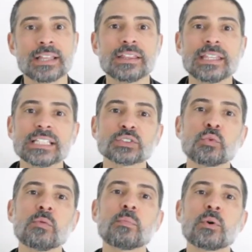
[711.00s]
This
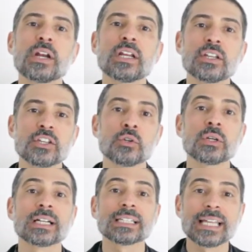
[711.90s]
will bring you
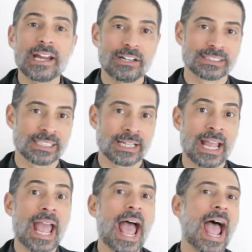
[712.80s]
clarity
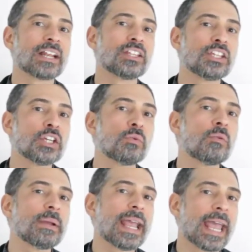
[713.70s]
and you will
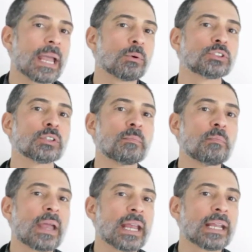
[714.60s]
be able to
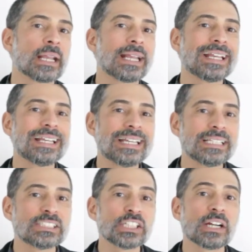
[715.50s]
make
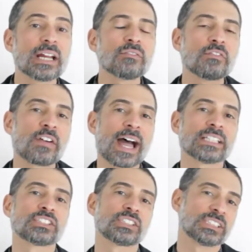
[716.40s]
easier and
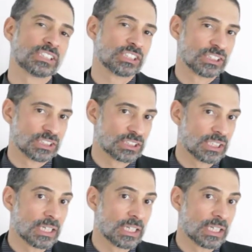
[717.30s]
faster decisions.